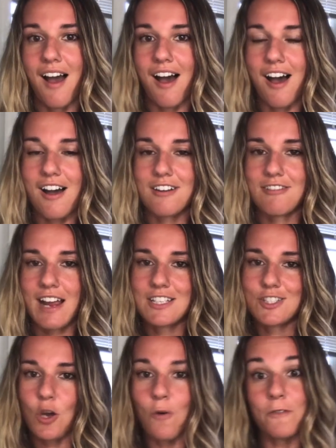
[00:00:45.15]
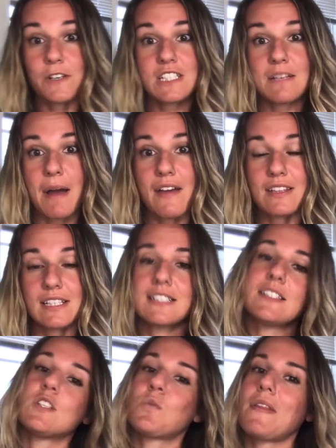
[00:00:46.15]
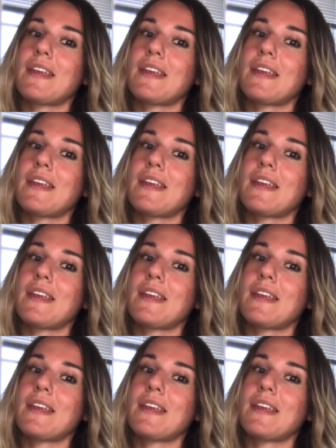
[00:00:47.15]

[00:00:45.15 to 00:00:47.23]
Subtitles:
All right, so first up on the list is one